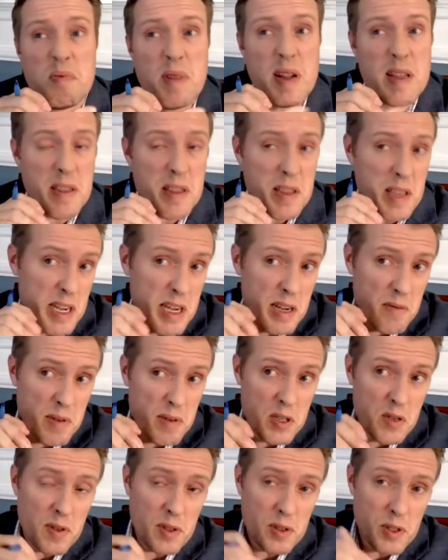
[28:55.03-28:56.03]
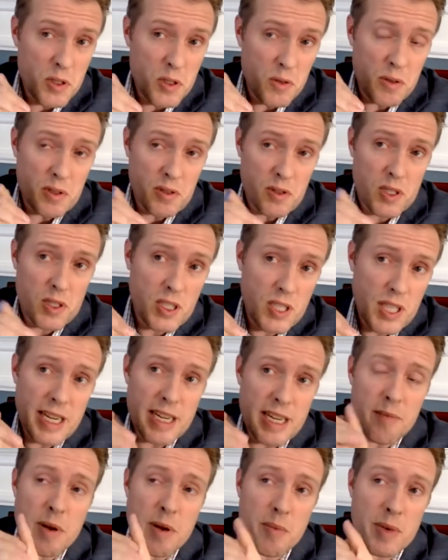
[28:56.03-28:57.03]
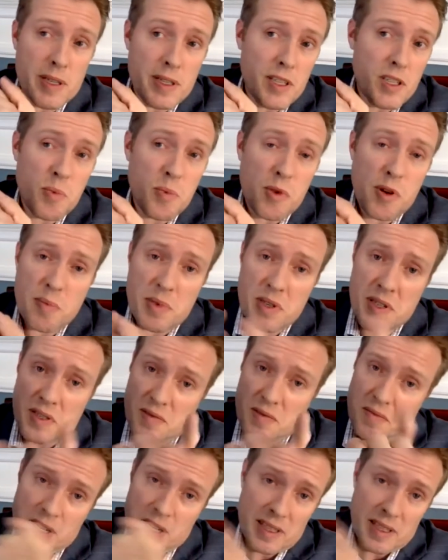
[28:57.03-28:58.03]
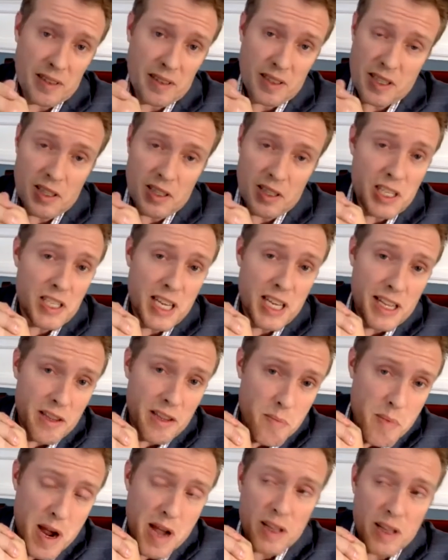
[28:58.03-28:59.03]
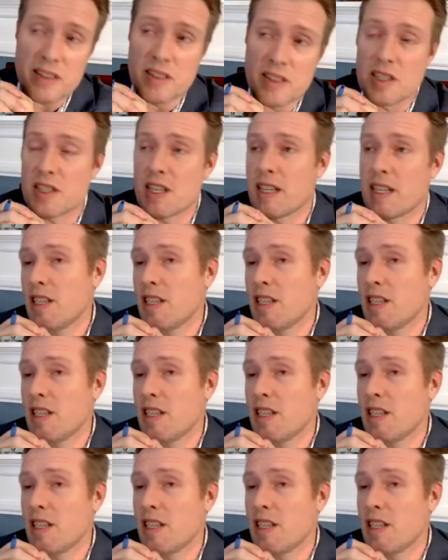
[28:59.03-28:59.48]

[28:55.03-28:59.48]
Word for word: I think, a Ridgefield Historical Society member at this point, but is uh, at least on their mailing list.